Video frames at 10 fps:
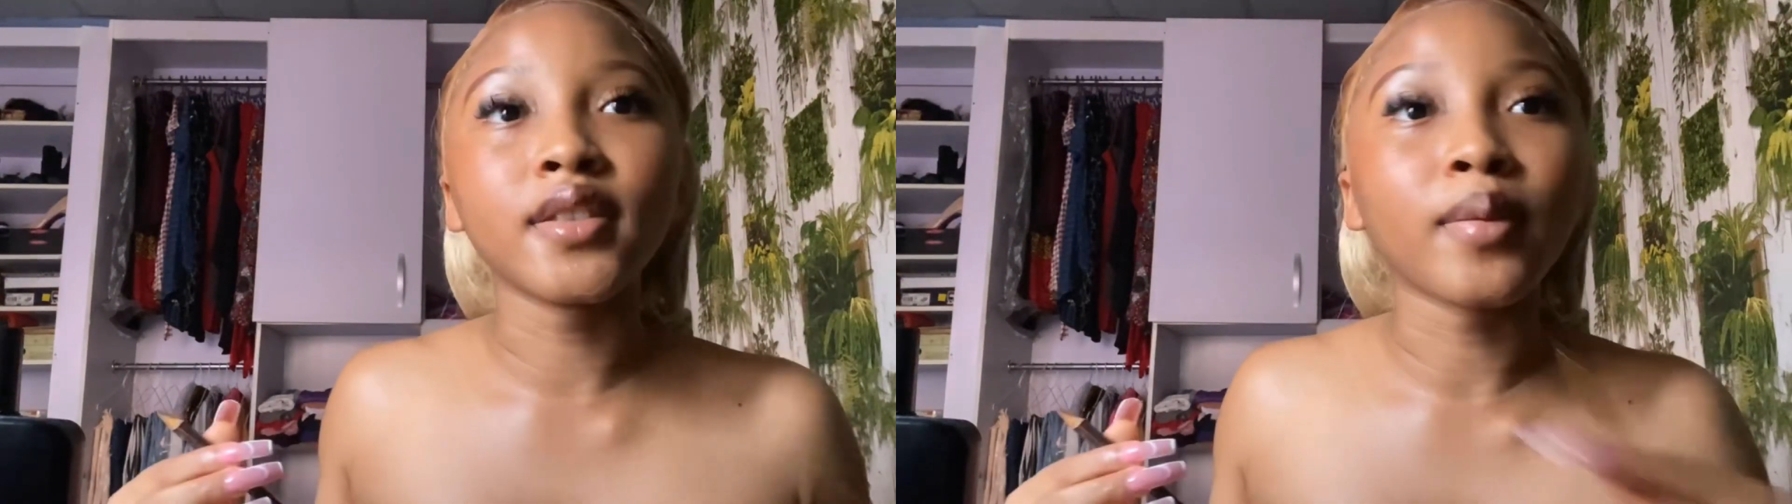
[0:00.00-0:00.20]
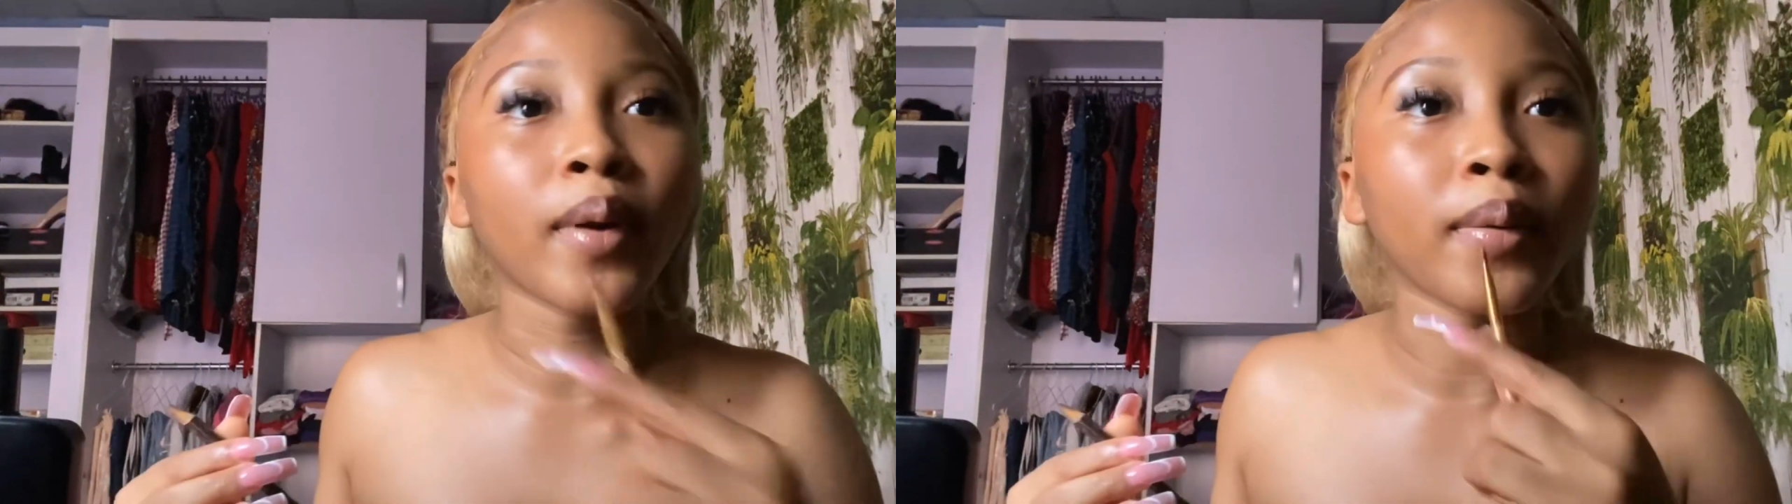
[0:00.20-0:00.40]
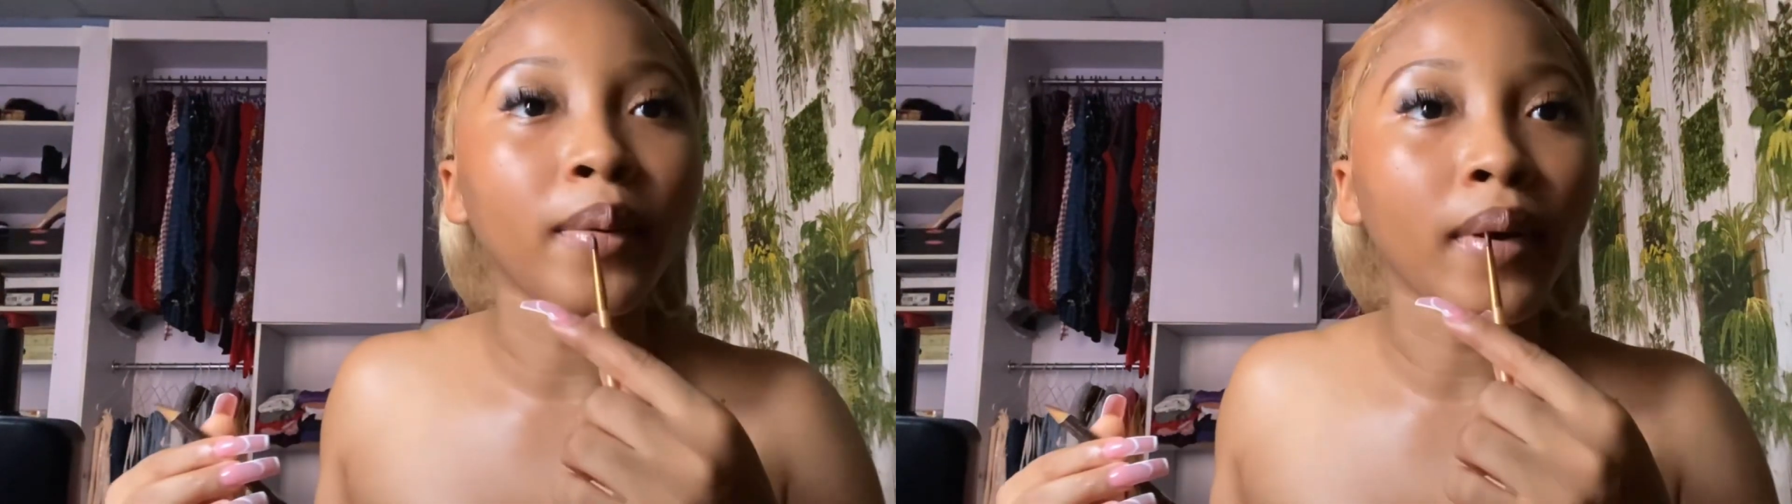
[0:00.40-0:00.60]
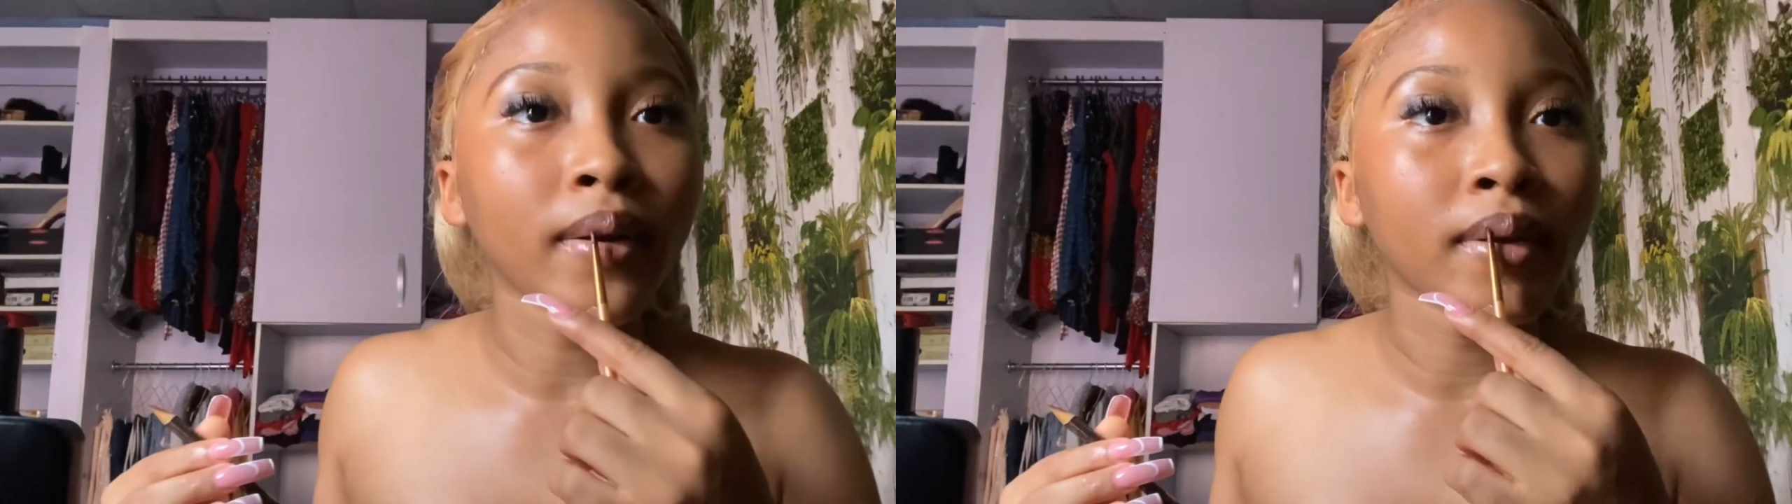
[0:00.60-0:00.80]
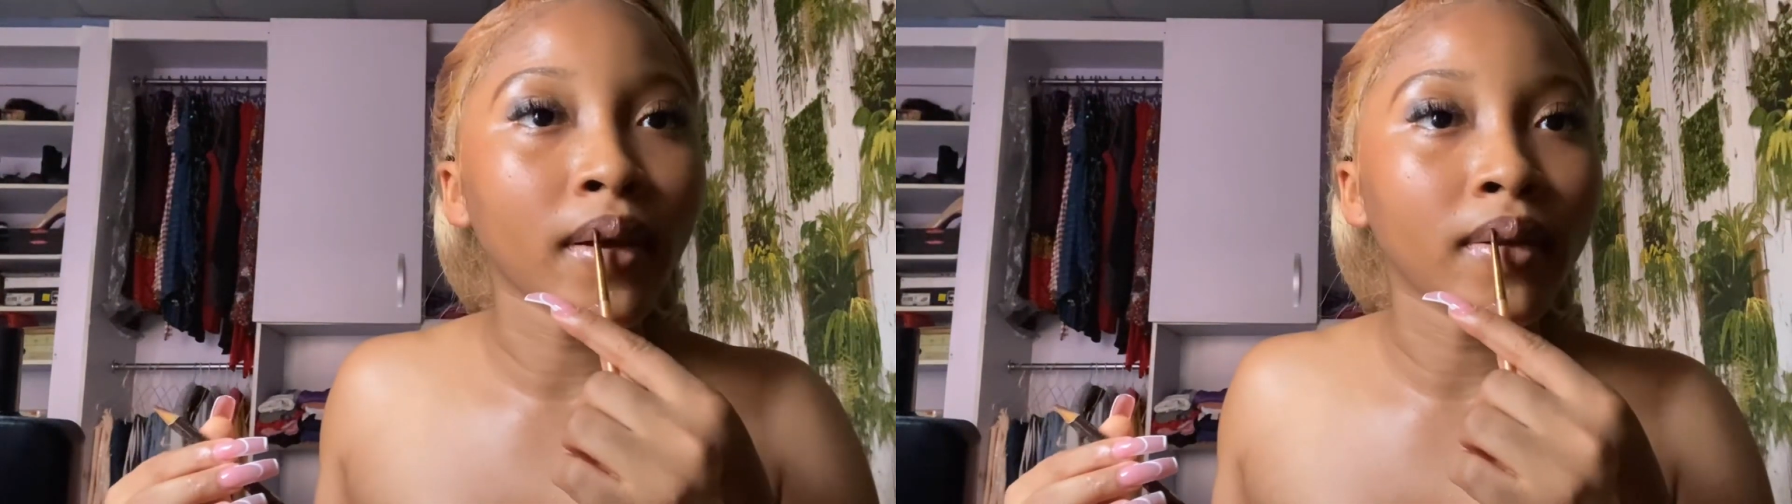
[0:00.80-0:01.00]
neighbor people
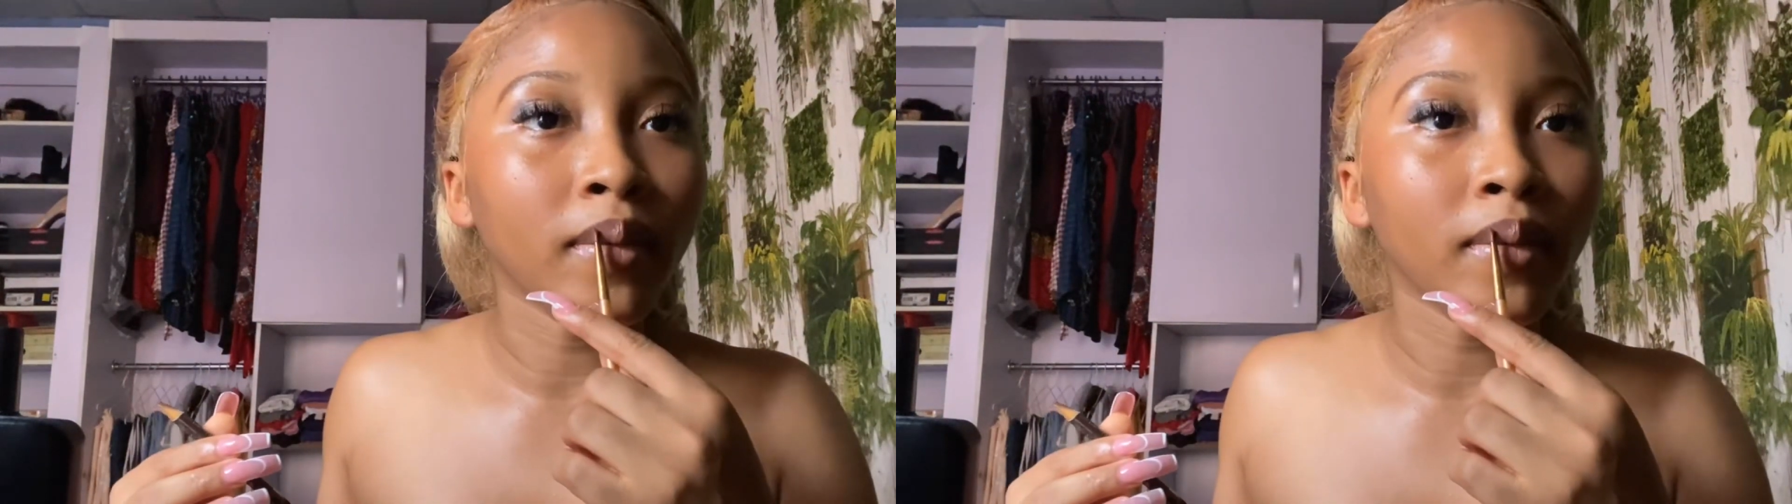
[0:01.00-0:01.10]
actually